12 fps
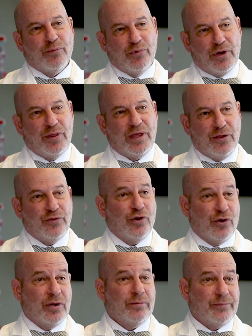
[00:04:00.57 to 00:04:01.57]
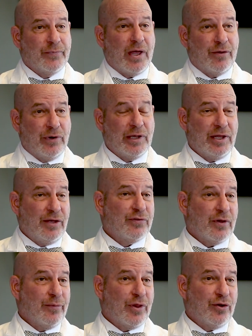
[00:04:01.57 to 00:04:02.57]
breathe easier and relieve
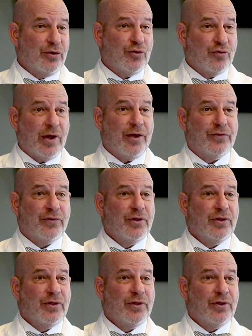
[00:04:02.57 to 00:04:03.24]
some of their distress?